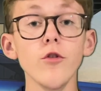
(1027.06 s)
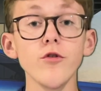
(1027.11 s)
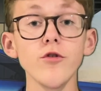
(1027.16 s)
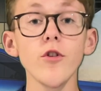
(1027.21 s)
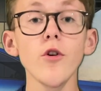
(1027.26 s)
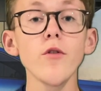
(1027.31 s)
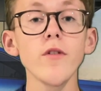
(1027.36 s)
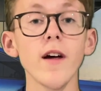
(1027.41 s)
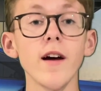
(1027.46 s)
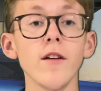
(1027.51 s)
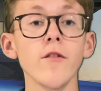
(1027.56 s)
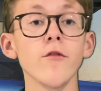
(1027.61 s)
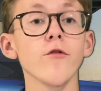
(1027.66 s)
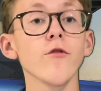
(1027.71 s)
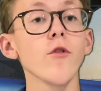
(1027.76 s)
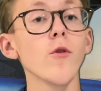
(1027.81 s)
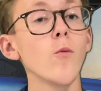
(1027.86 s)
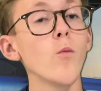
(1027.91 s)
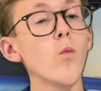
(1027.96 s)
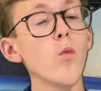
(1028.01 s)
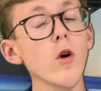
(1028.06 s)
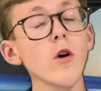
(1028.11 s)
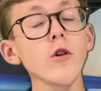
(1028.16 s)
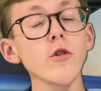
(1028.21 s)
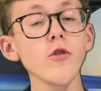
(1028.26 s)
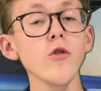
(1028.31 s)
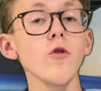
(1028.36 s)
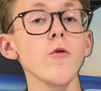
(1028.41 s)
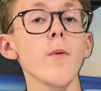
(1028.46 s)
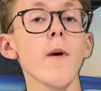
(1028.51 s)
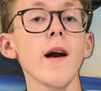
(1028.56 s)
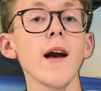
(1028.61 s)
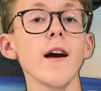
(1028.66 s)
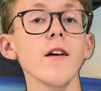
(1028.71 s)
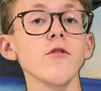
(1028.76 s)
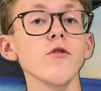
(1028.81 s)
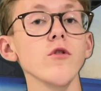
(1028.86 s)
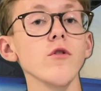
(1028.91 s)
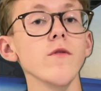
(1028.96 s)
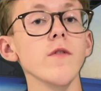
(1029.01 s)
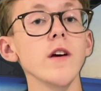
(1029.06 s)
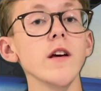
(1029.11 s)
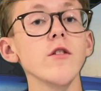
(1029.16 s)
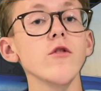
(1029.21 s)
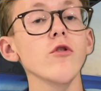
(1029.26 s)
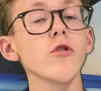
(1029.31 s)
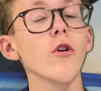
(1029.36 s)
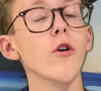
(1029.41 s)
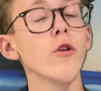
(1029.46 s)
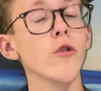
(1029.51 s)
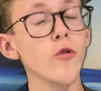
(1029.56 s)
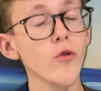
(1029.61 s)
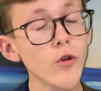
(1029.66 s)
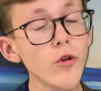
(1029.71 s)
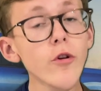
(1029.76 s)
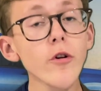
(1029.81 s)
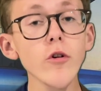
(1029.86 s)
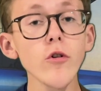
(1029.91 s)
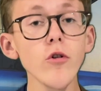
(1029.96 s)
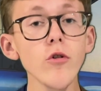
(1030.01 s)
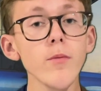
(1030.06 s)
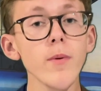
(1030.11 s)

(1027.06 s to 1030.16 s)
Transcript: So then, from one coupe SUV to another coupe